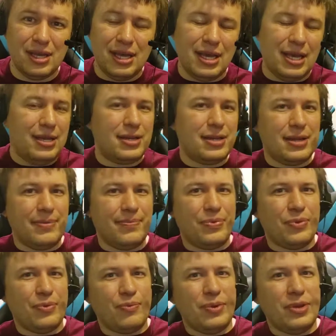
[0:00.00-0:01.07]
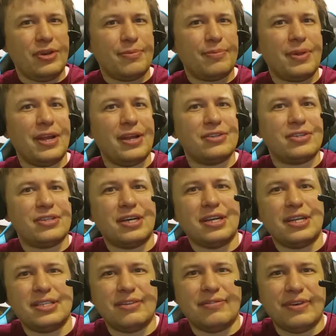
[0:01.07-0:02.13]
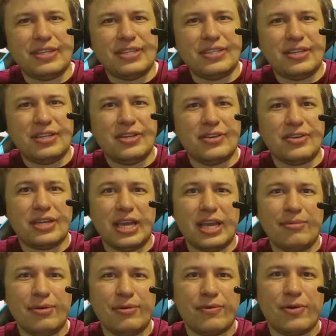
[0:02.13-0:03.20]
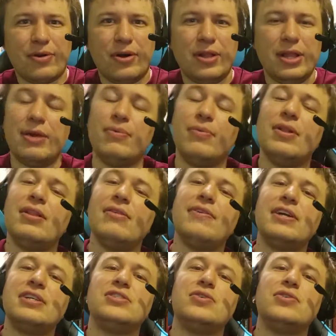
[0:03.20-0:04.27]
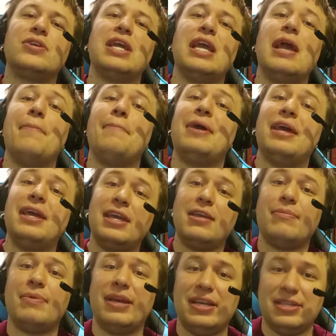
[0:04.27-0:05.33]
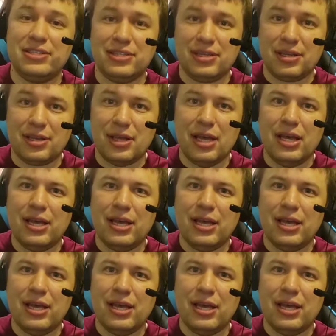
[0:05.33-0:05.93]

And when your players are not as invested in your game overall, it will affect your campaign pacing.